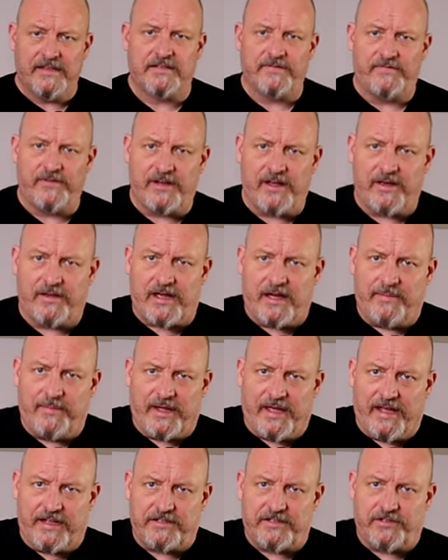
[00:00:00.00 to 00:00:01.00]
there's a video
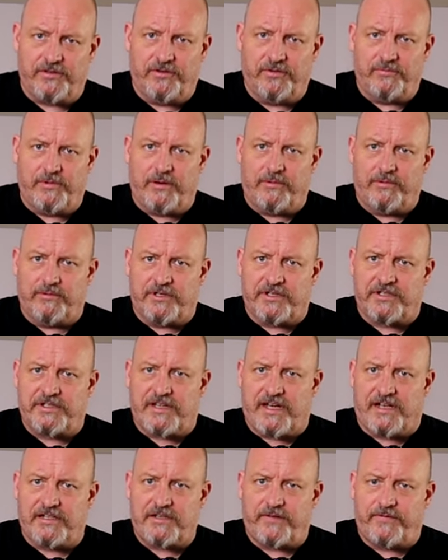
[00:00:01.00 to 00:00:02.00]
coming out soon where we'll
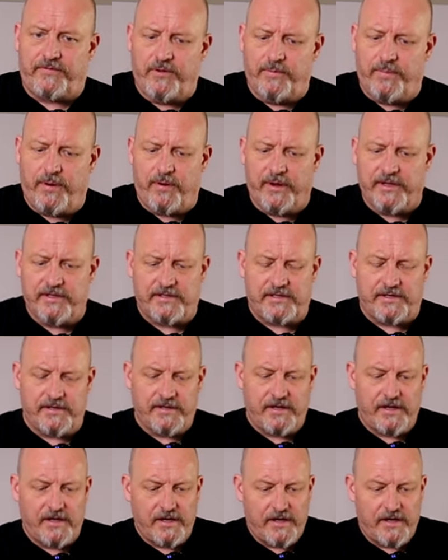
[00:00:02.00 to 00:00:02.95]
discuss a few points.